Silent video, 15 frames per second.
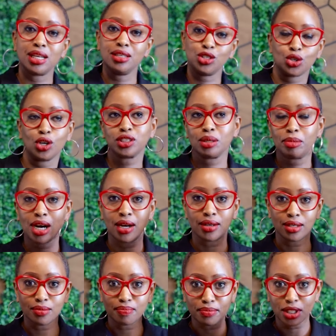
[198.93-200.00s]
He talked
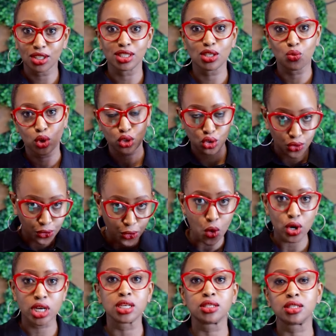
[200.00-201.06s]
about because he wants to
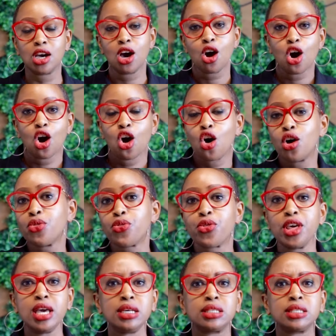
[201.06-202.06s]
focus on things.